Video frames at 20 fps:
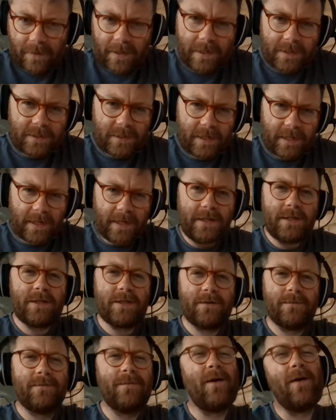that
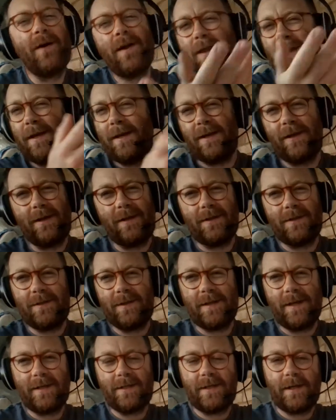challenge? I think you can
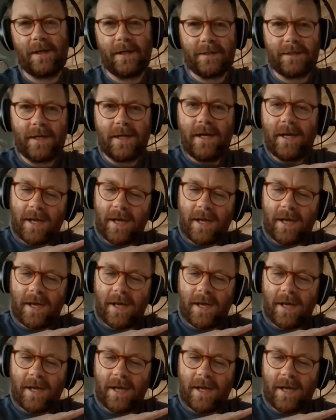do that challenge.